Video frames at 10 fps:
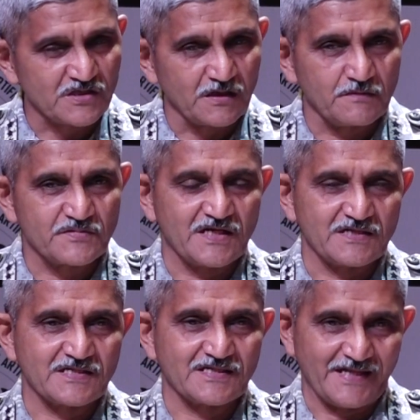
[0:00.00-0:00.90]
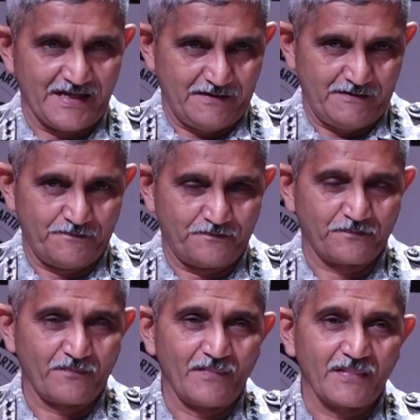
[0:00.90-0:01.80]
Under those circumstances then,
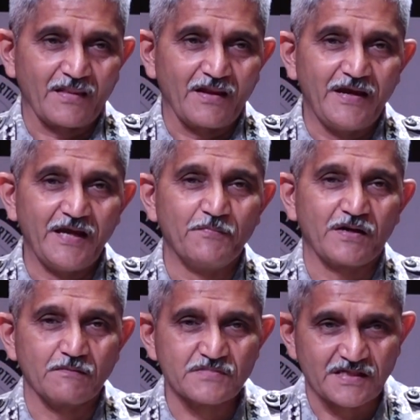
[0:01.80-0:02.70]
it